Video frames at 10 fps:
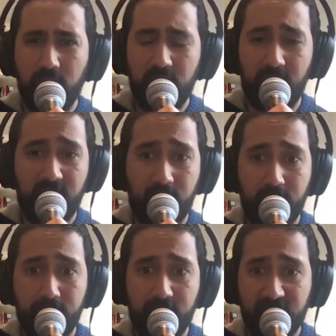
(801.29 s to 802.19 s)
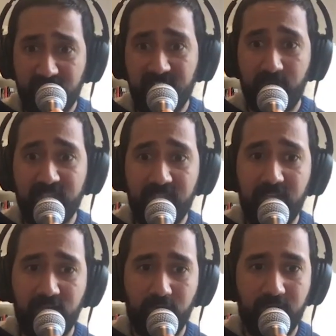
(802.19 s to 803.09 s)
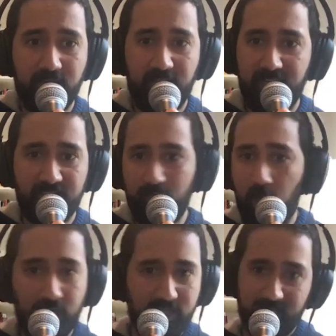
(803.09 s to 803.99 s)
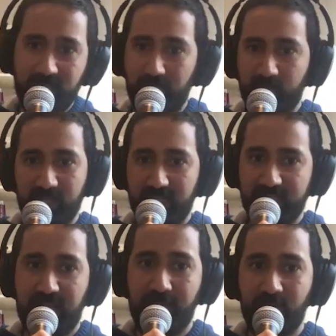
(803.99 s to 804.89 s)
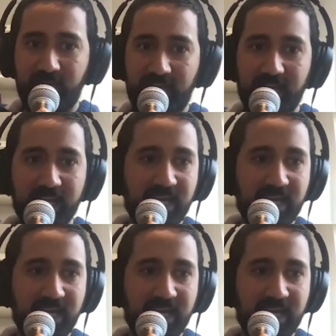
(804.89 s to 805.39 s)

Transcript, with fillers: I'm like, that's because I'm listening to it. Like, it's not just something that's happening,